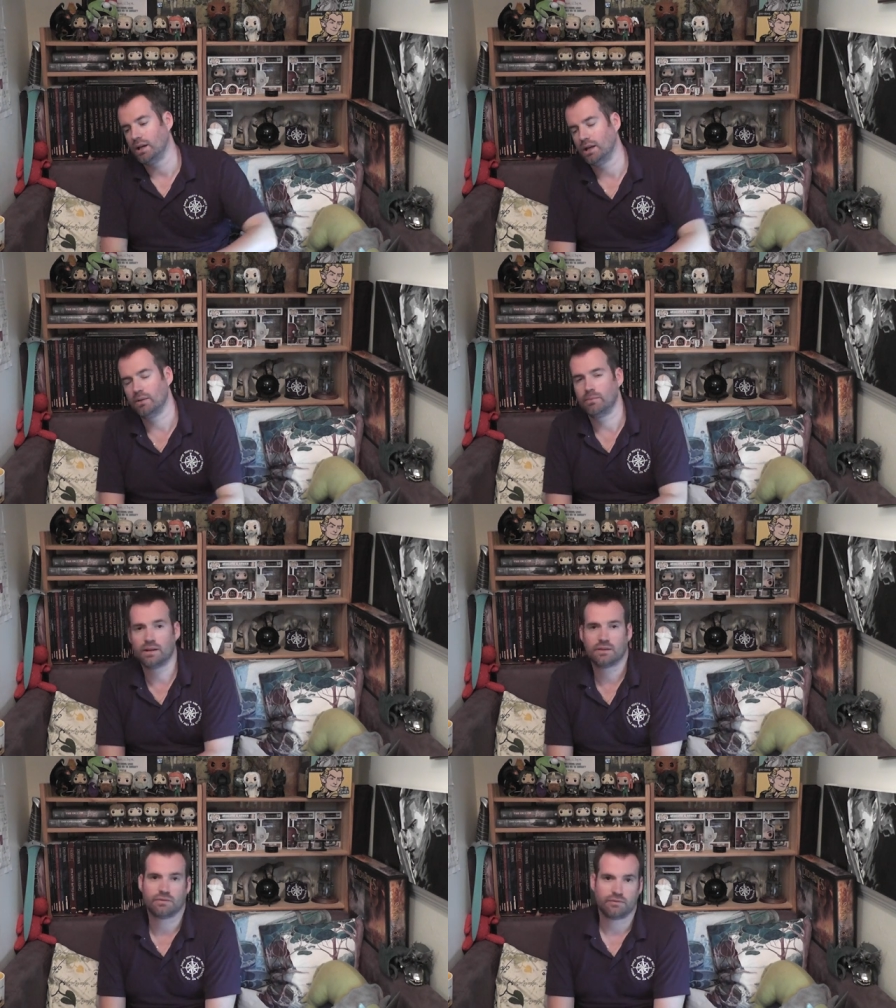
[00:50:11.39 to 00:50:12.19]
Um,
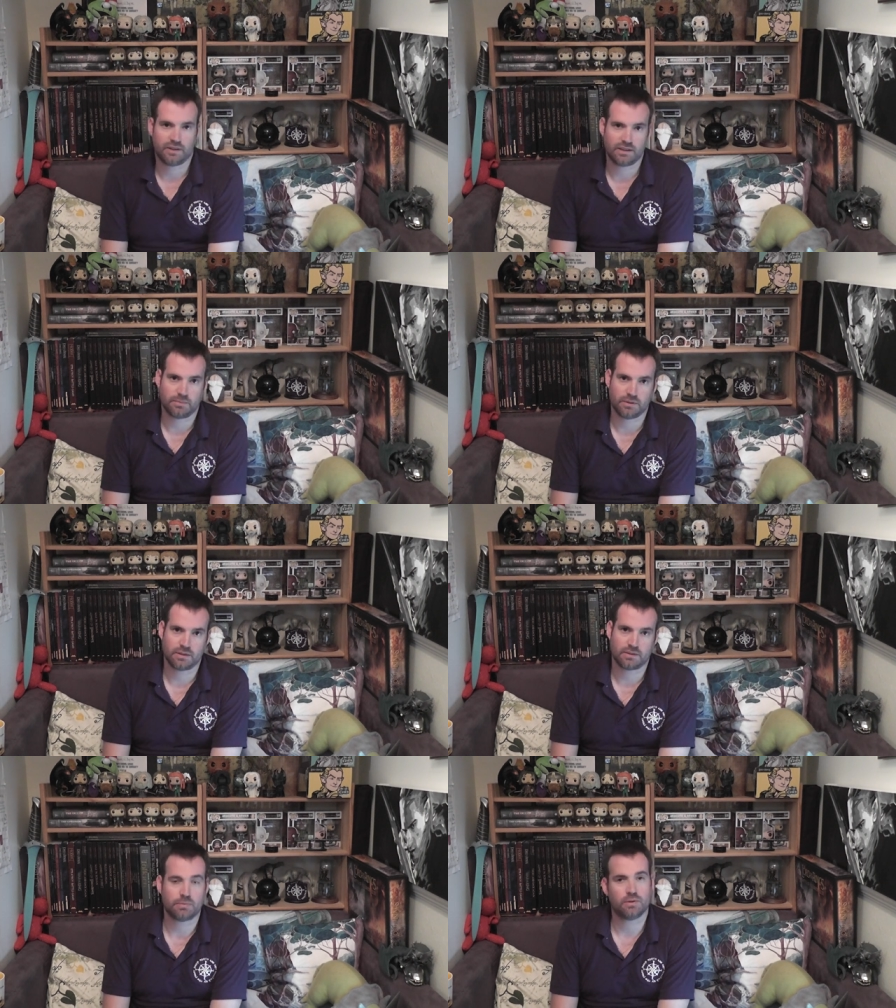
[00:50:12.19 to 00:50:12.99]
like us on Facebook,
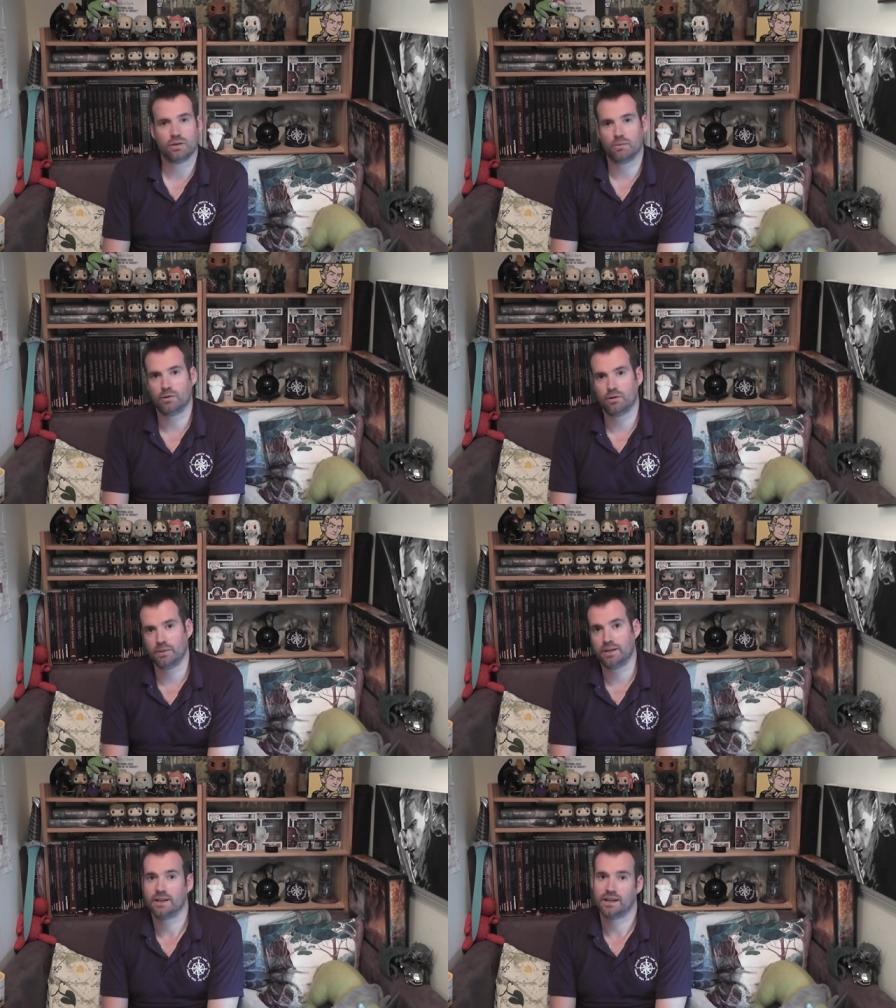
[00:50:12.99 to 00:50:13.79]
support your Hobbit
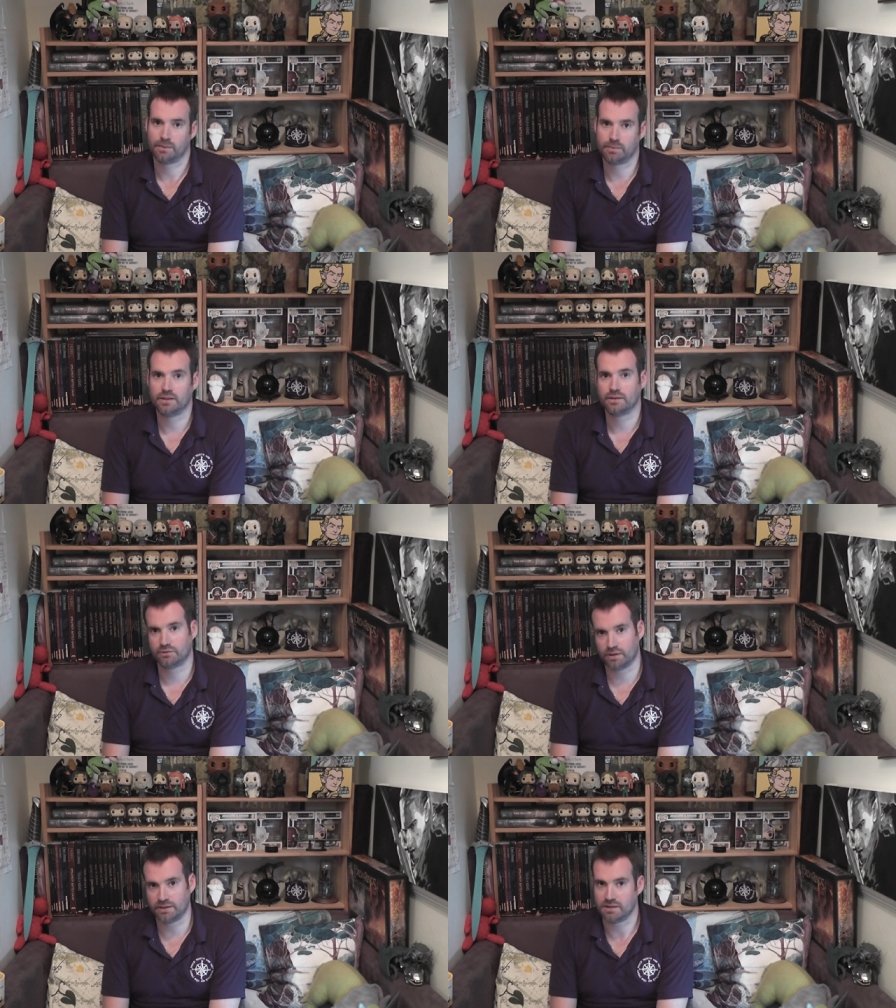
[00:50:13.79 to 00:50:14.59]
hobby and happy
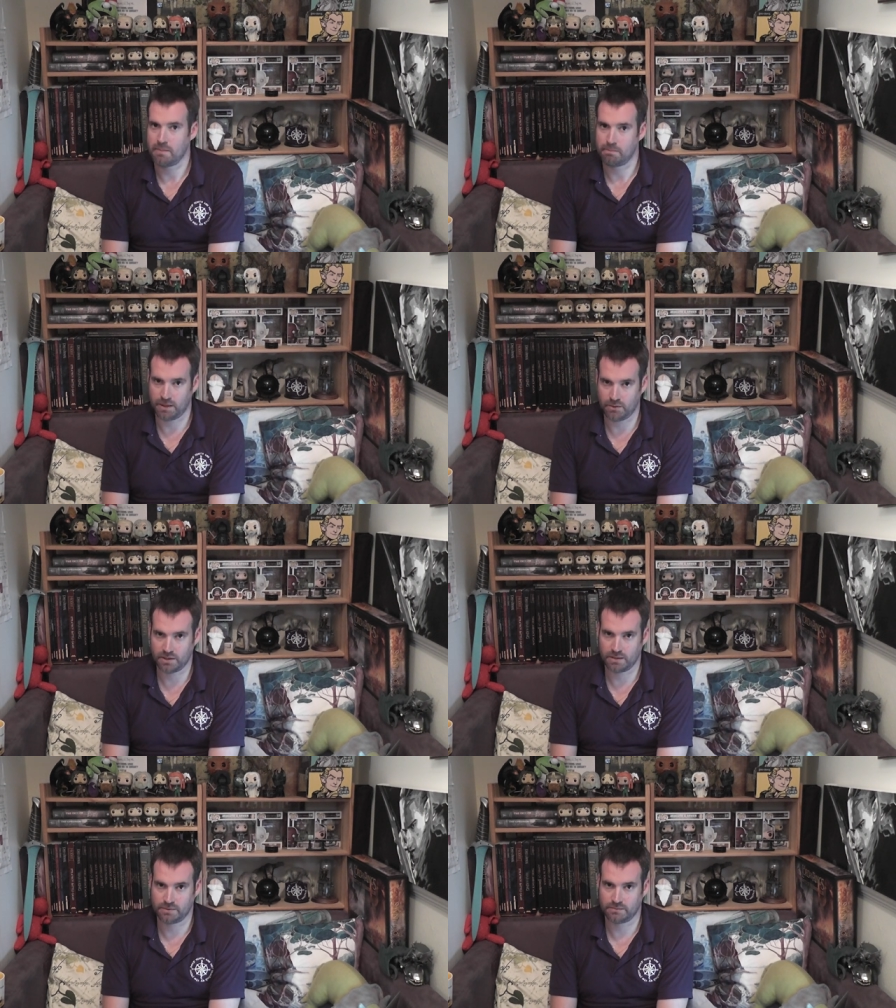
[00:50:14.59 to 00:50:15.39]
strategy battle
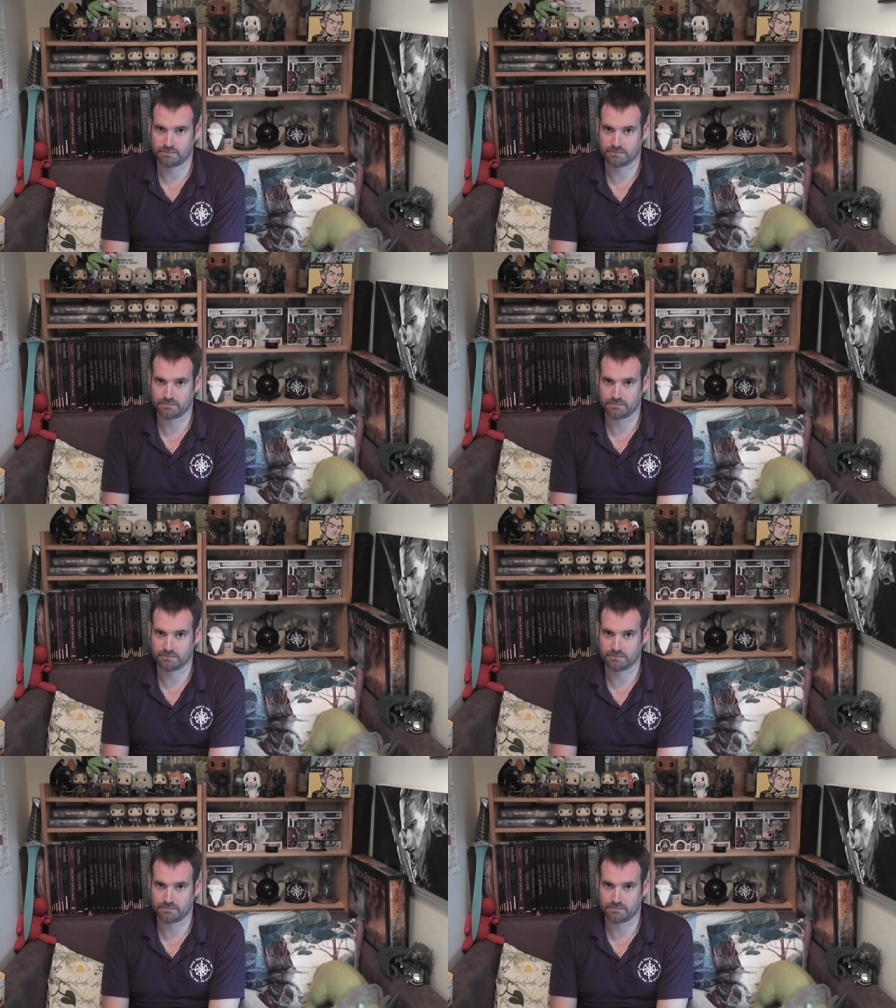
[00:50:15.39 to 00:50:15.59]
gaming.